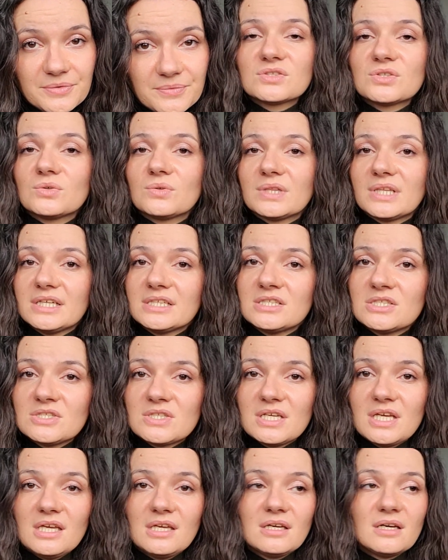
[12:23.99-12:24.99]
So let's
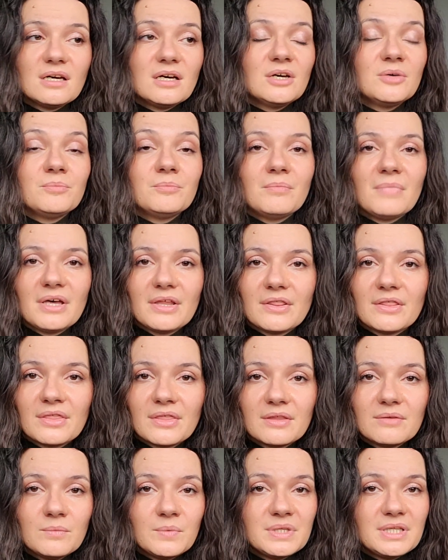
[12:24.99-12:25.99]
take a month
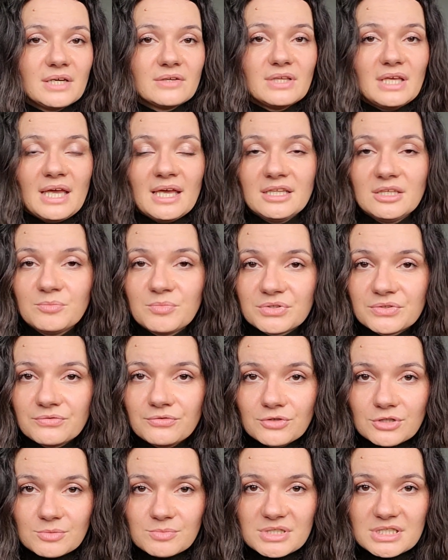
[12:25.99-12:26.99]
without any
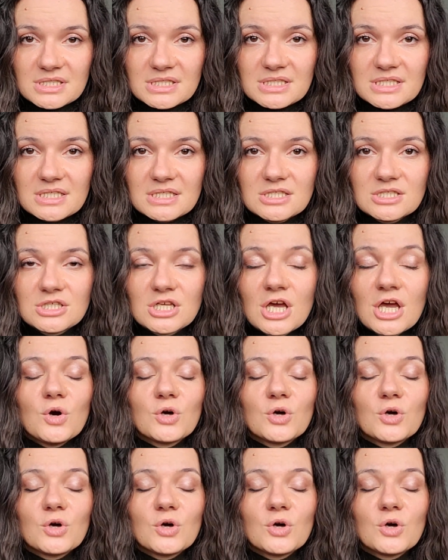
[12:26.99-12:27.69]
performances